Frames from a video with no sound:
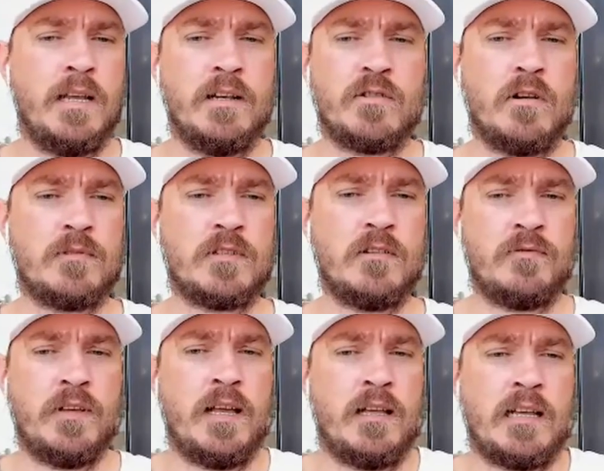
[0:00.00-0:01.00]
in terms of,
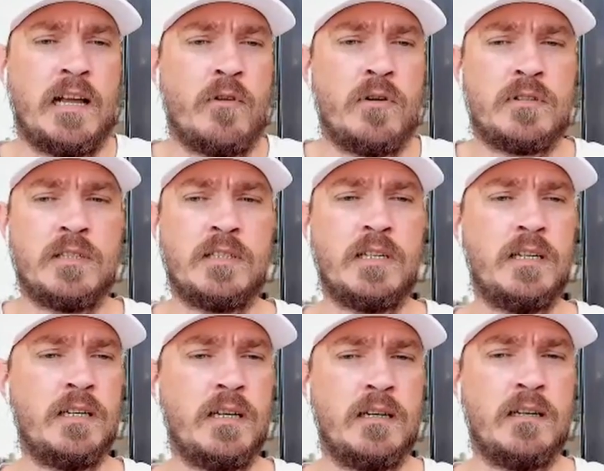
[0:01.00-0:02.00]
yeah,
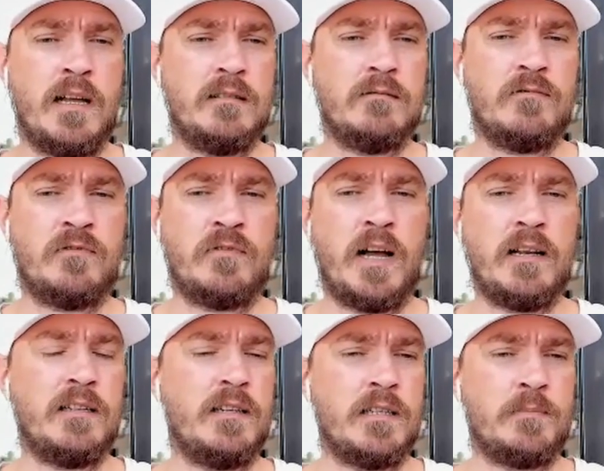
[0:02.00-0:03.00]
diversity and, and
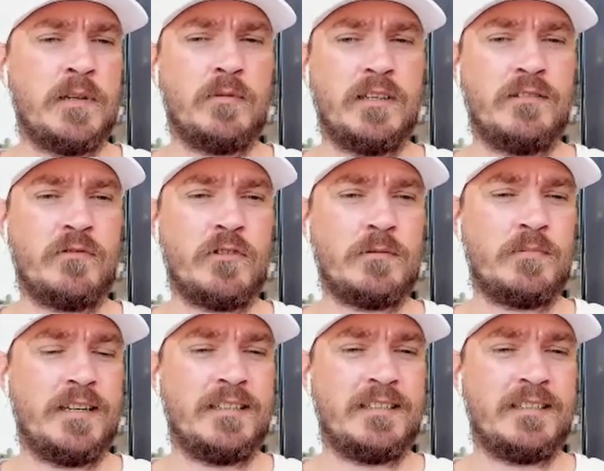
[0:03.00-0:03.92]
finding these people in the first place?